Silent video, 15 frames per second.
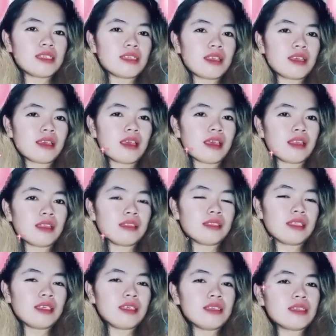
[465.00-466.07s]
Stay
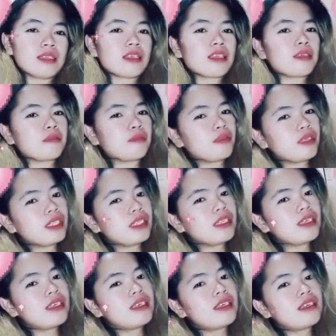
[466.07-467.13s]
healthy, stay
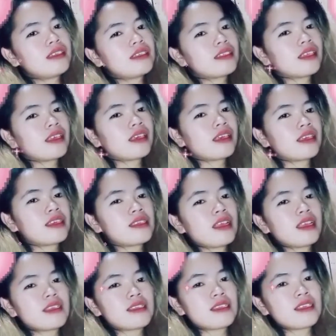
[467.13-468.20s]
pretty, stay
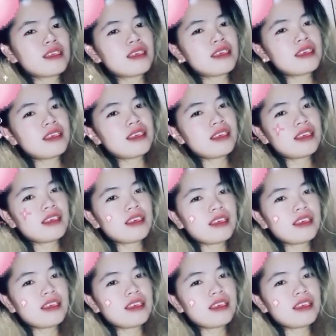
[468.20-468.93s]
sexy.